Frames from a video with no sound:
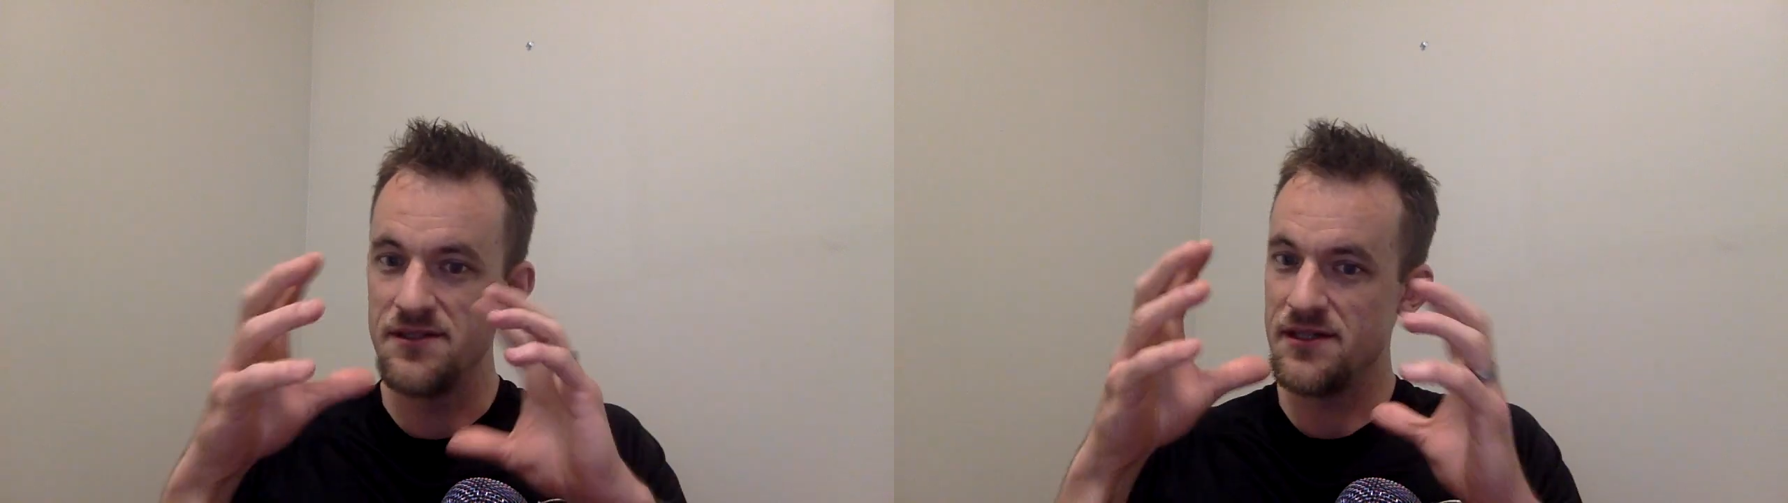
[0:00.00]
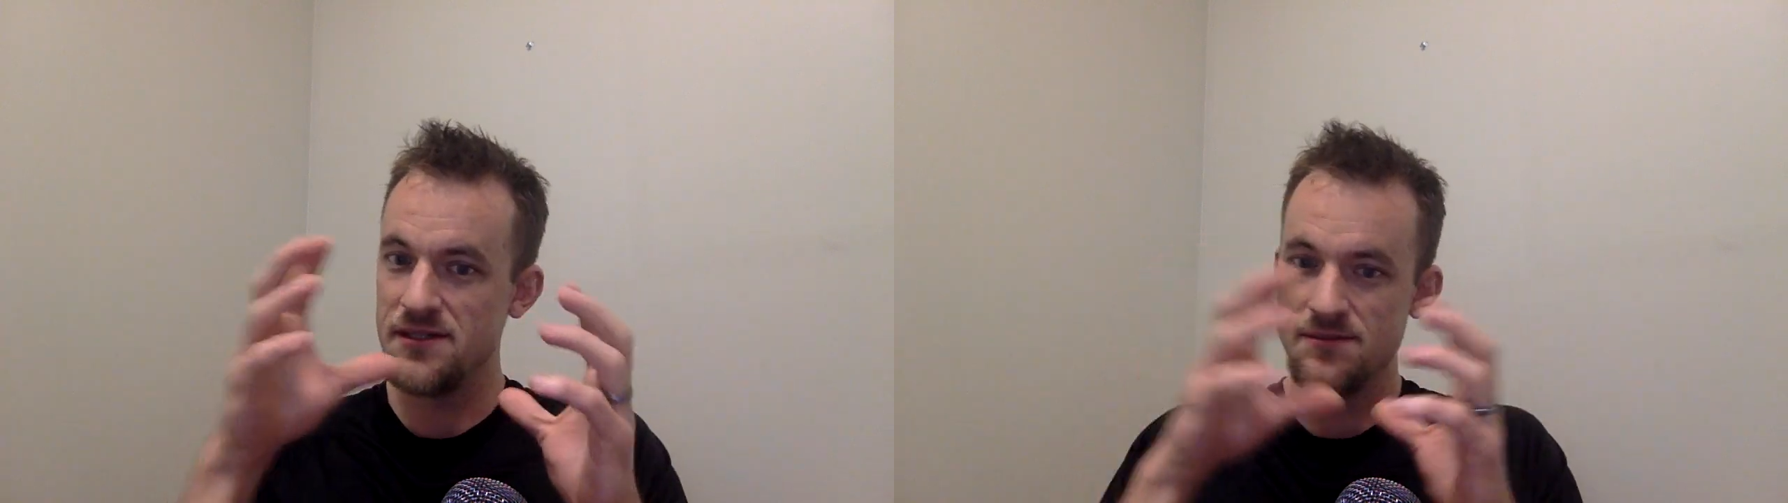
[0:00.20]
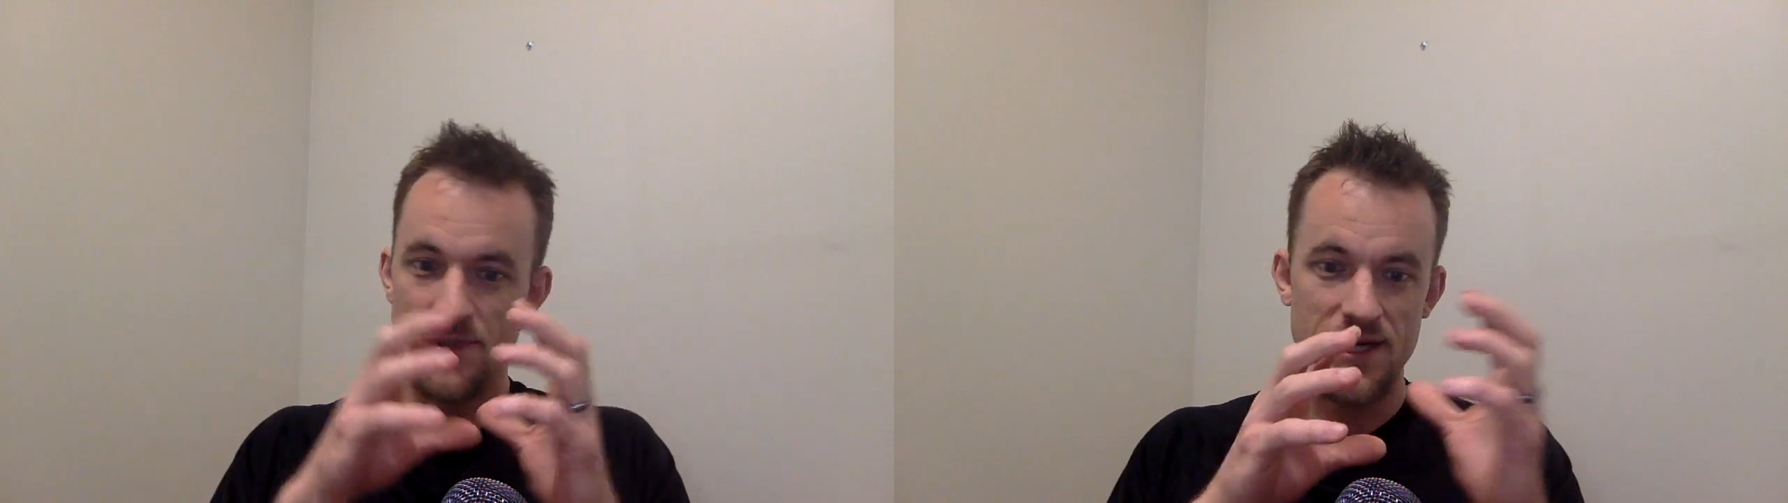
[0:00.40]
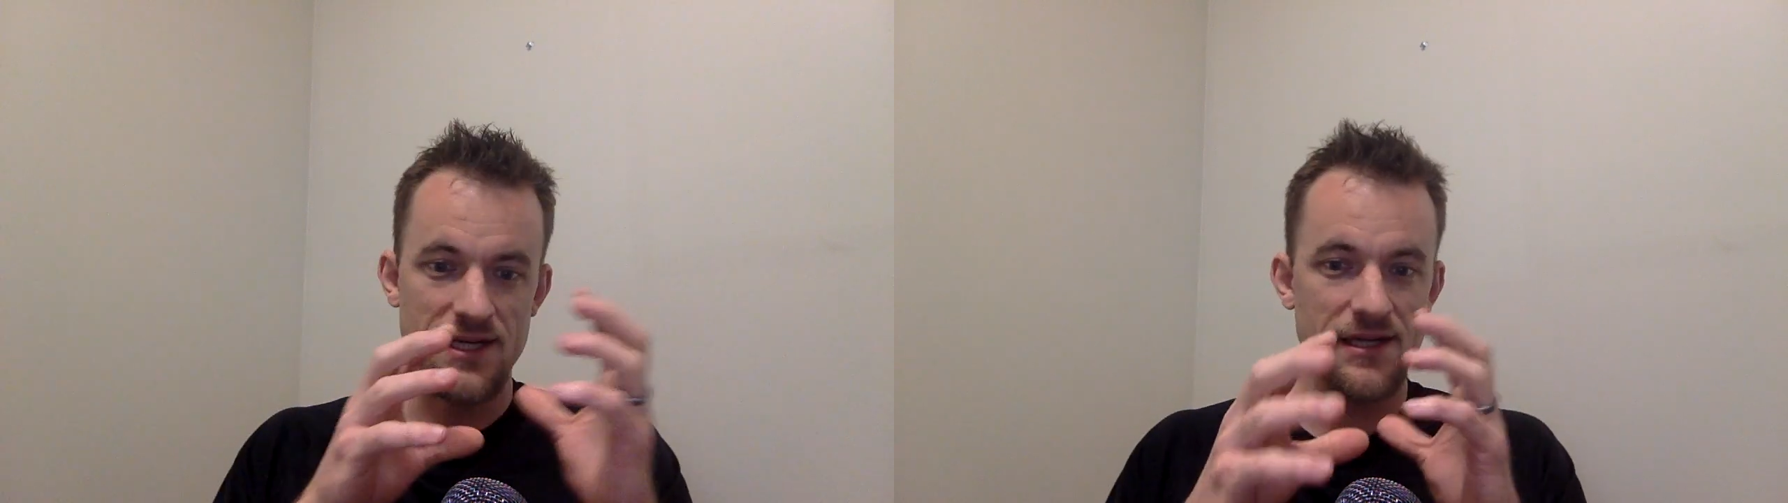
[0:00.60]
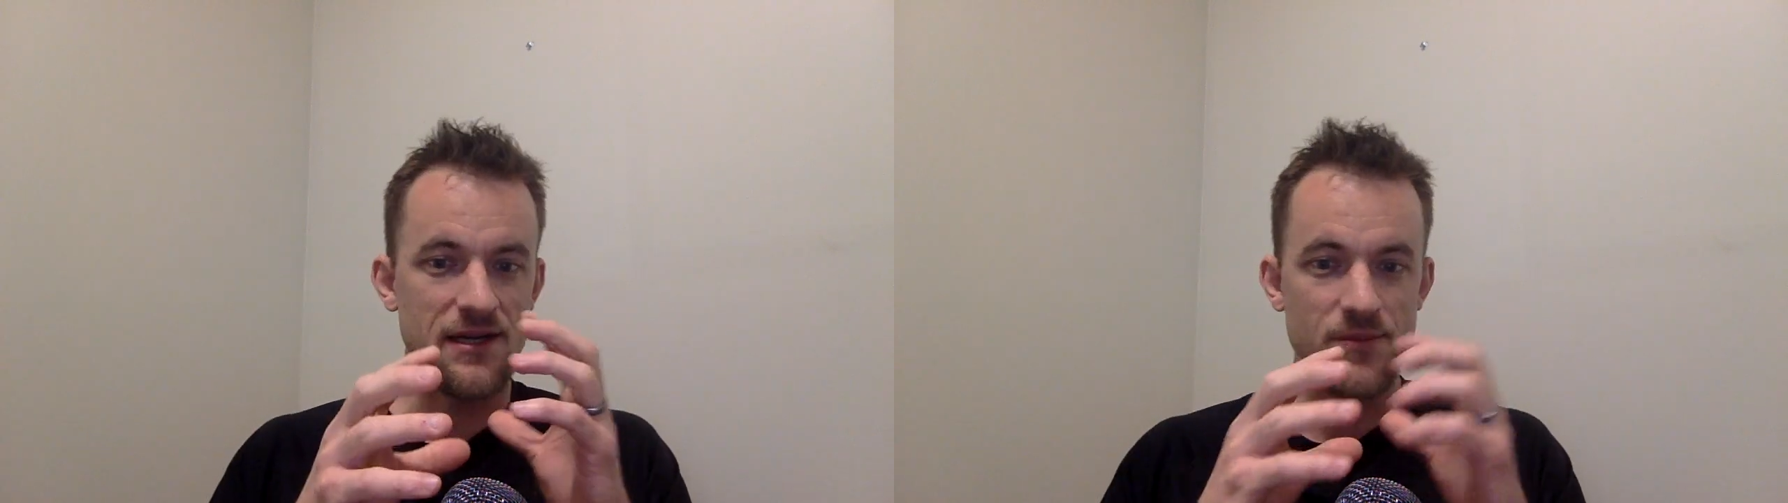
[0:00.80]
They're
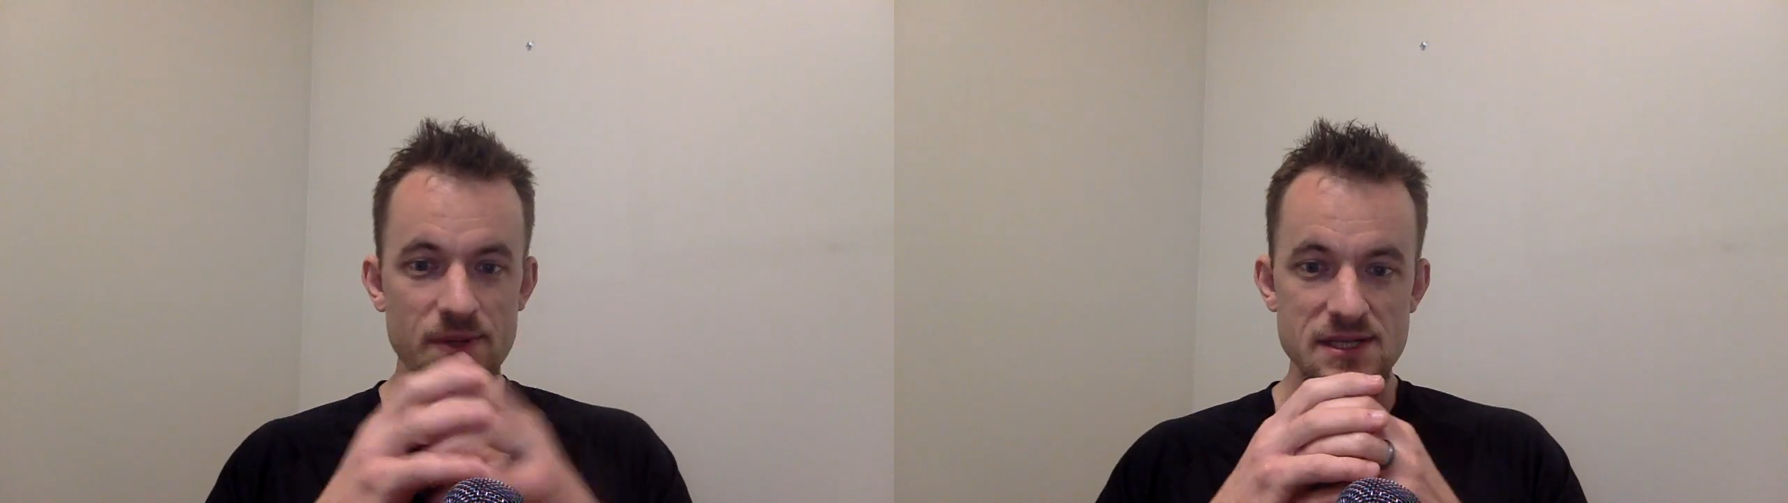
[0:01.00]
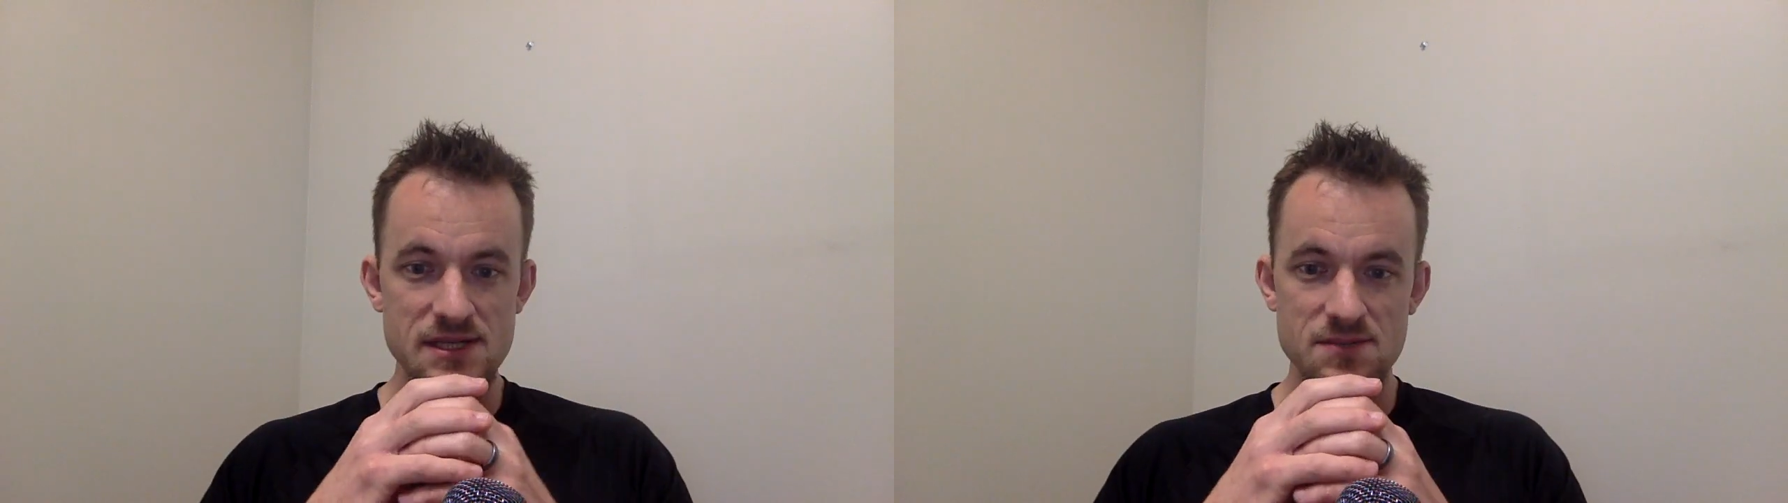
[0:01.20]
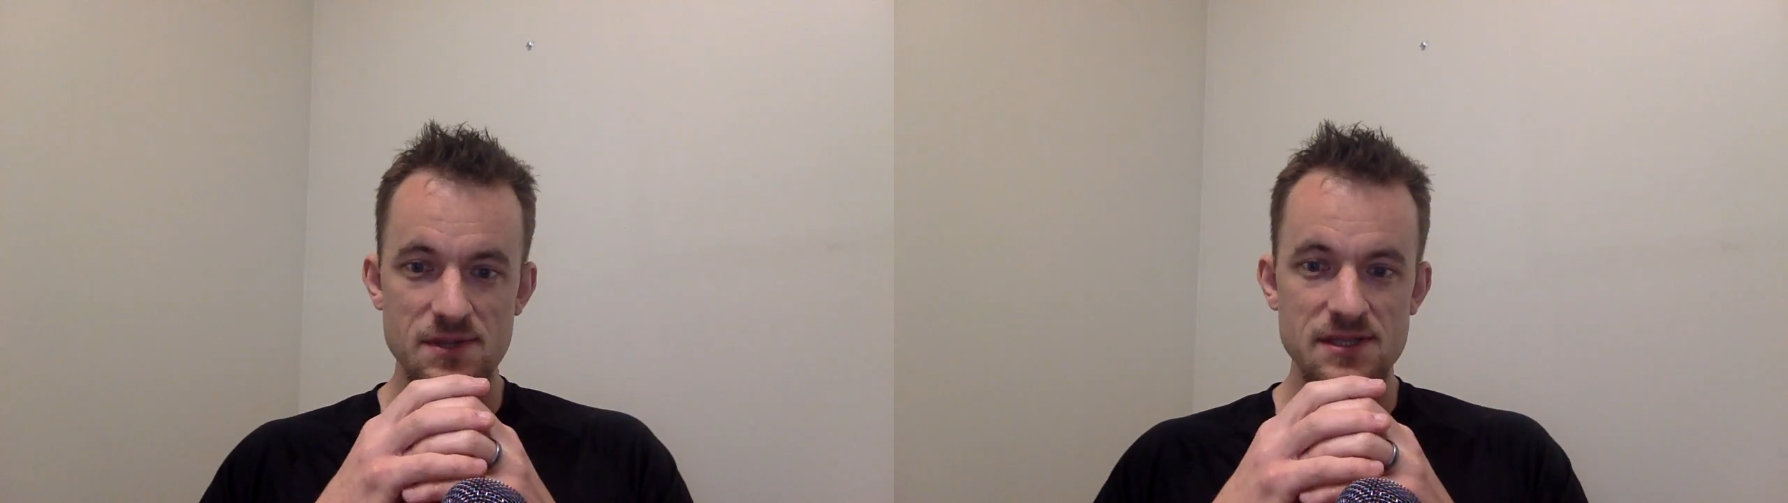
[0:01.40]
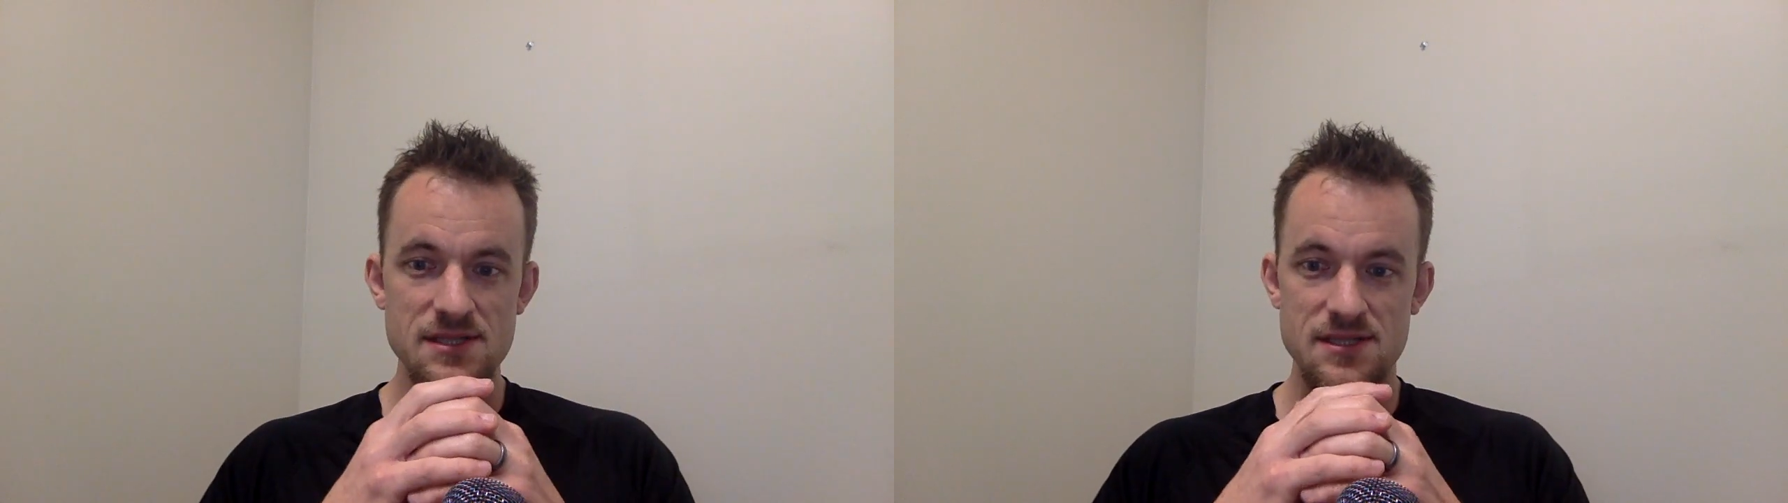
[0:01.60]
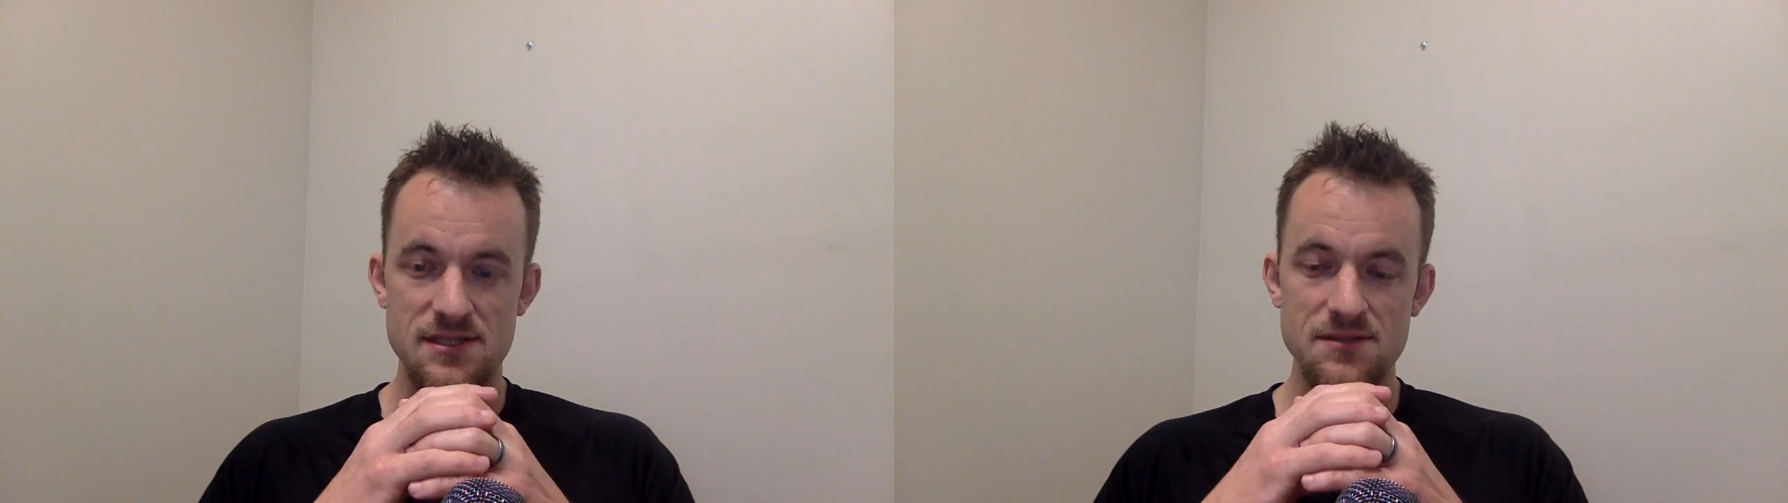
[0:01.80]
breaking down pieces with us